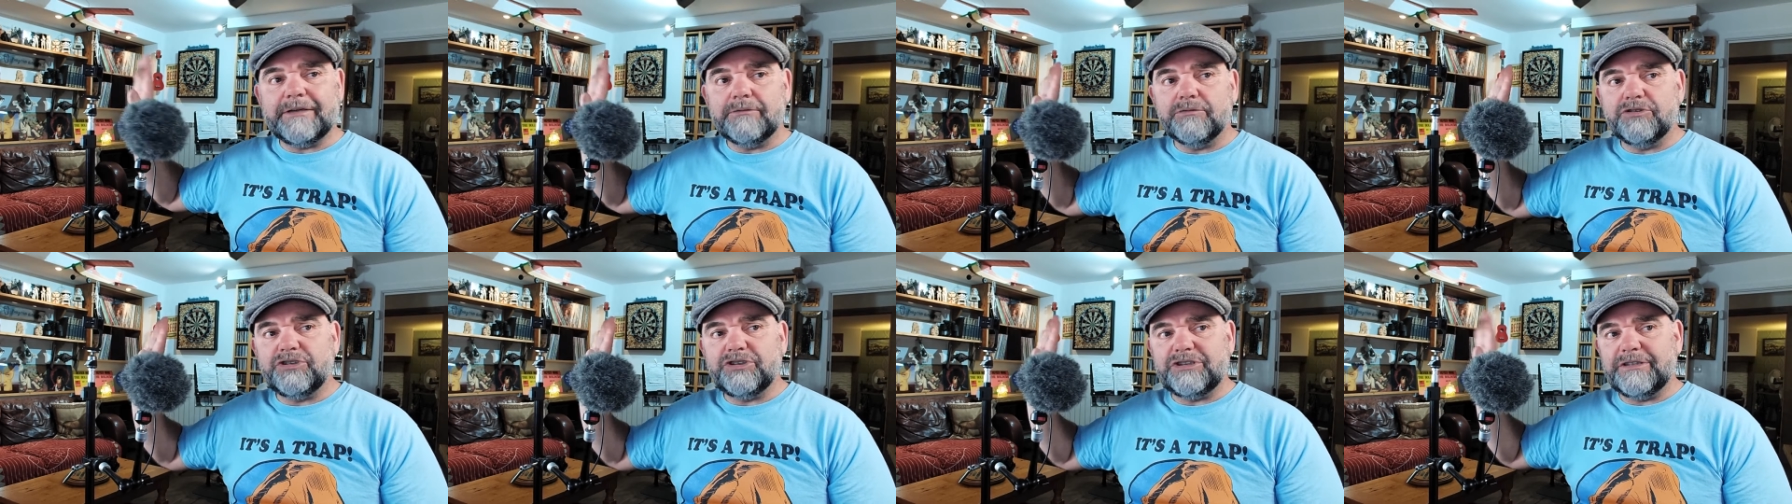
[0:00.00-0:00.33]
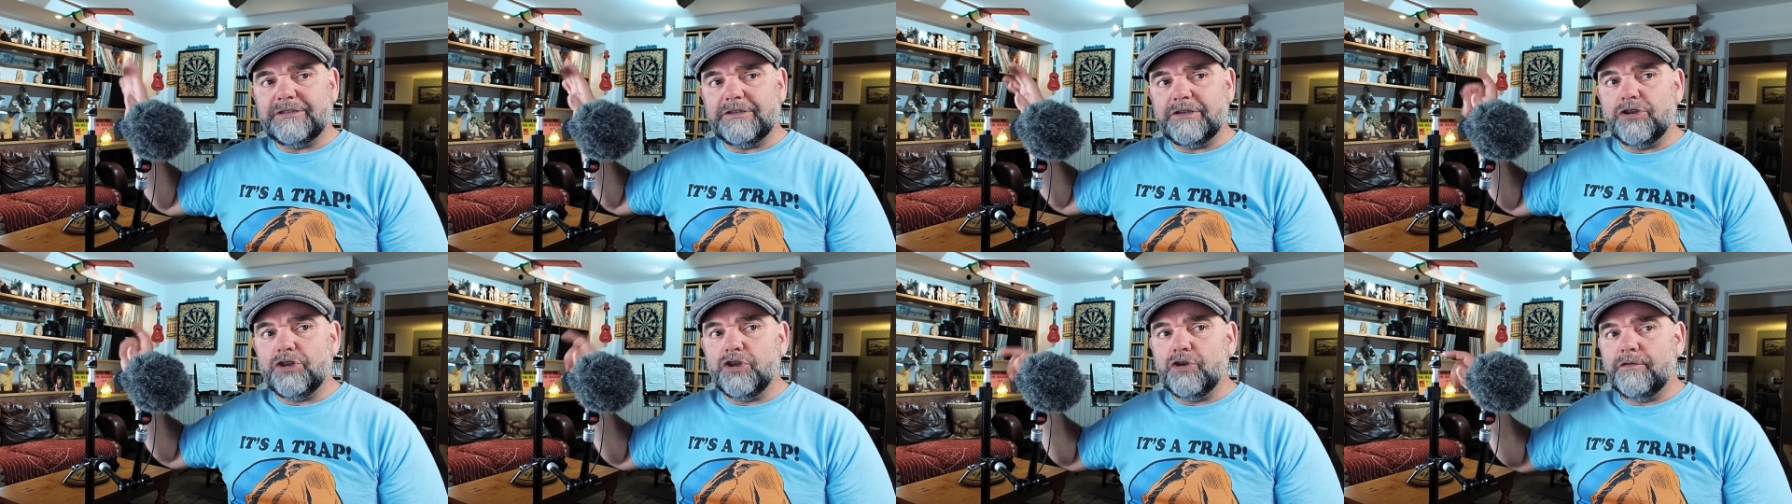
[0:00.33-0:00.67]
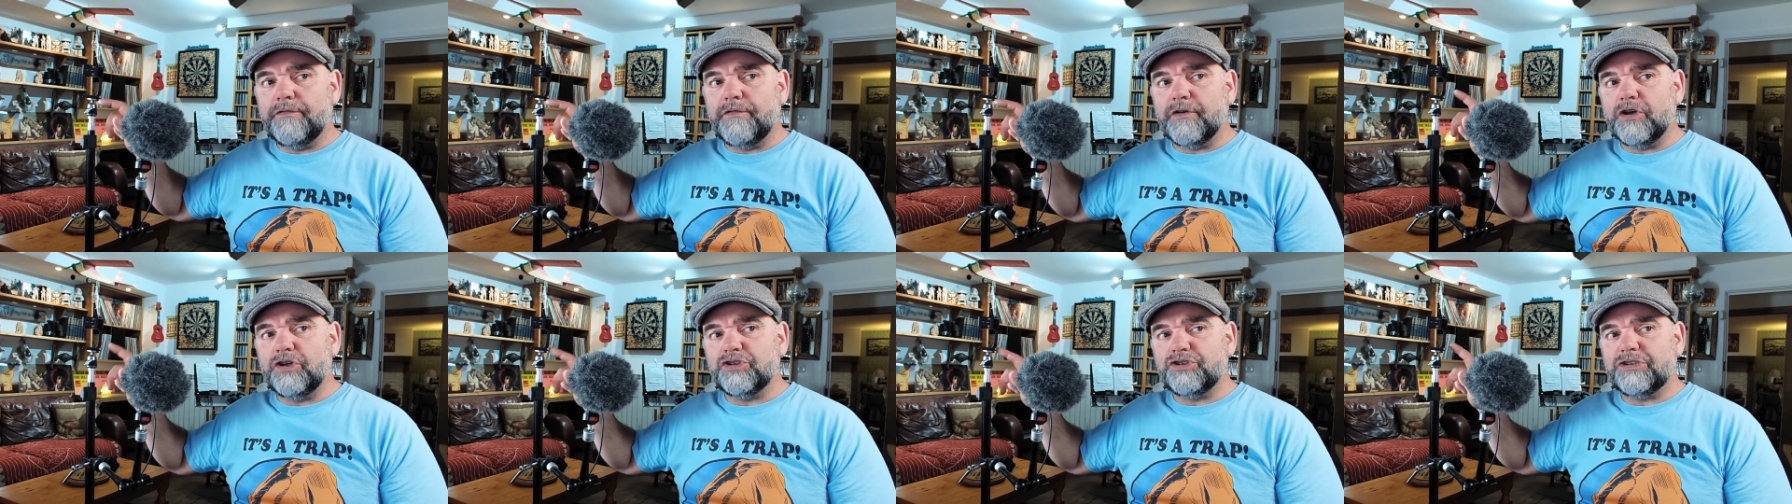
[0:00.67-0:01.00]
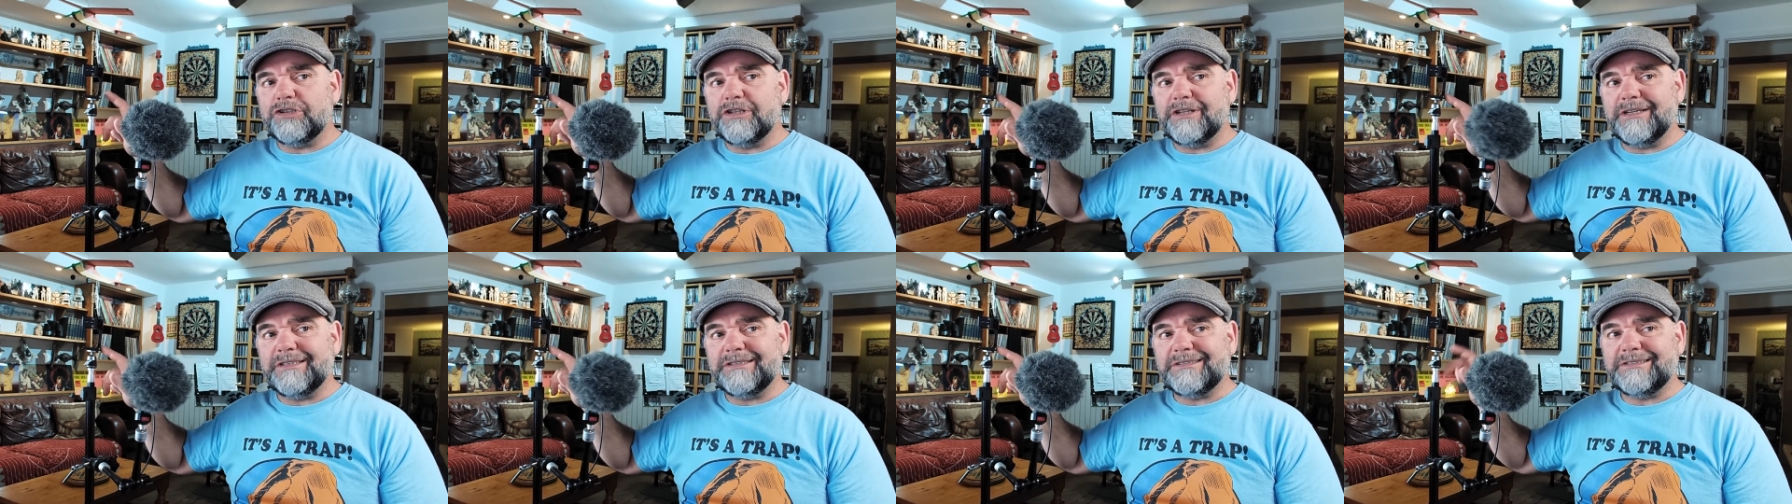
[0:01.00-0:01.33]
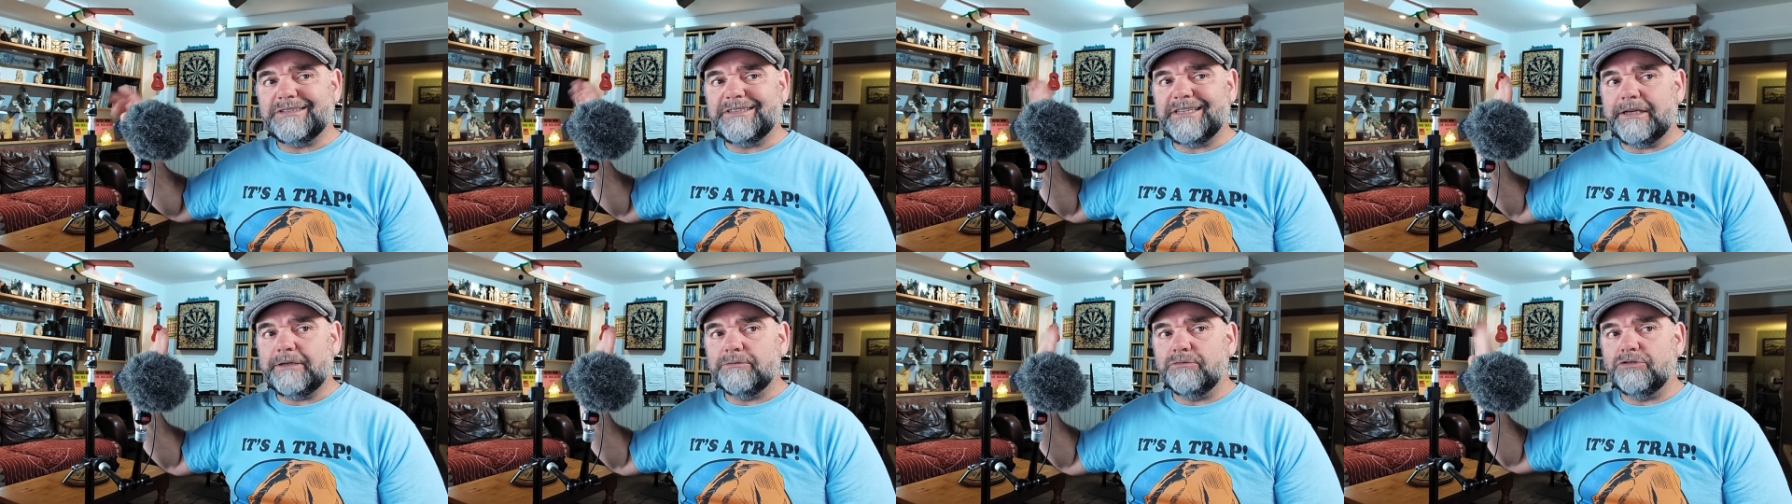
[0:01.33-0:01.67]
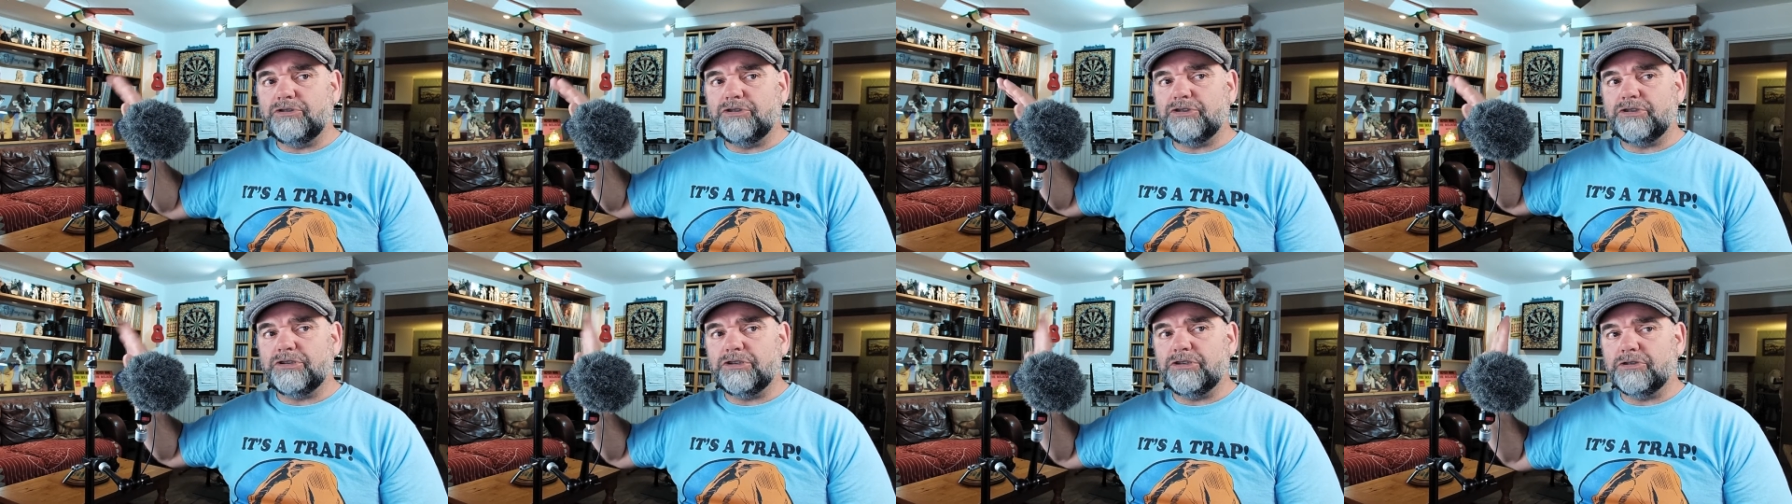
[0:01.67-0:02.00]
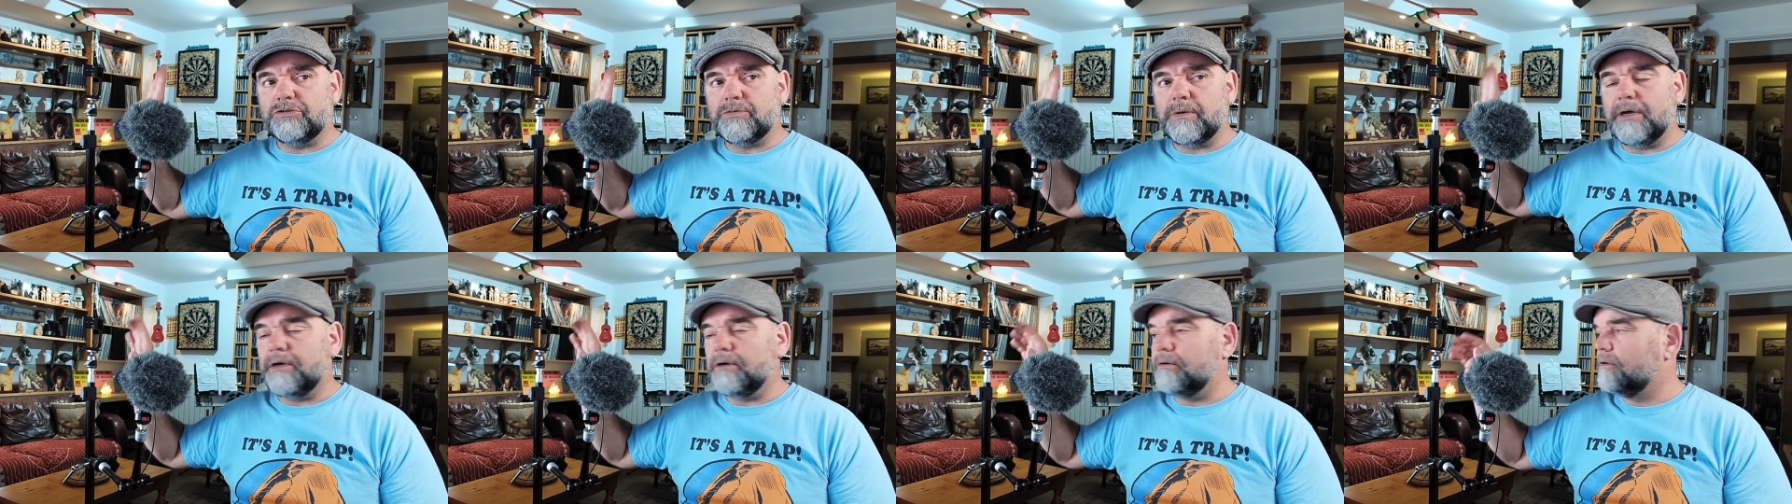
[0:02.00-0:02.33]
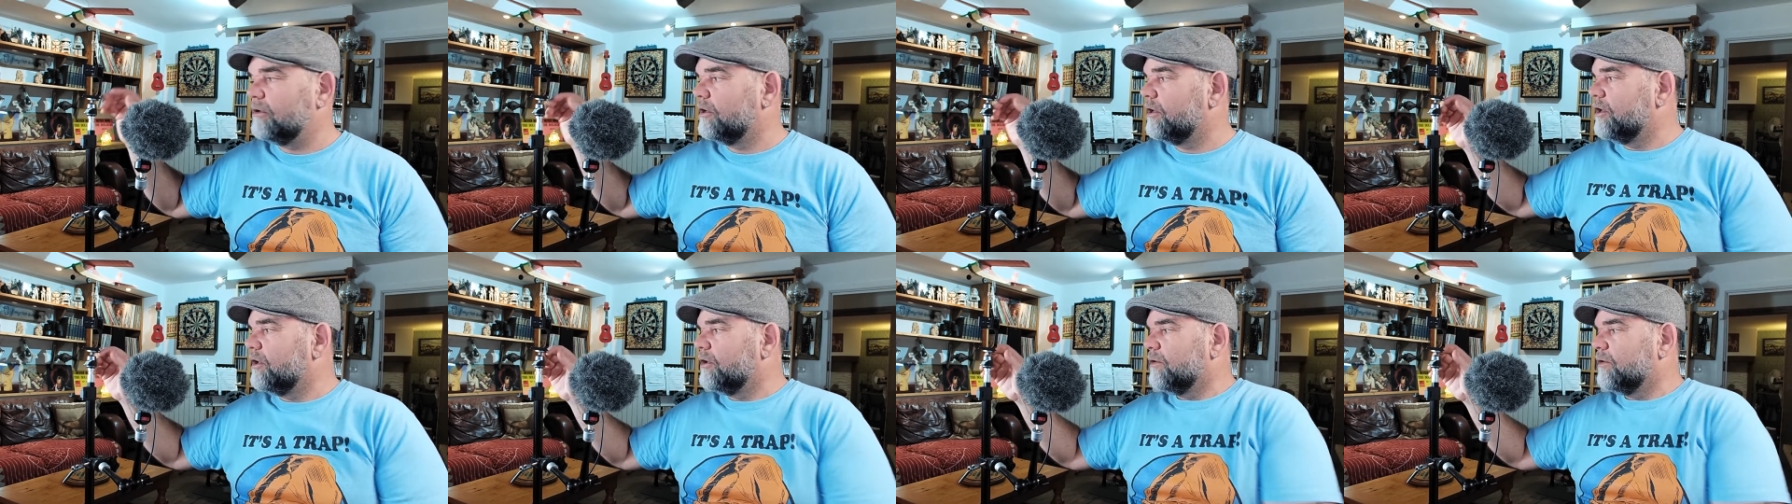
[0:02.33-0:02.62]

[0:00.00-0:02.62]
tilts. The new version of this tilts as well.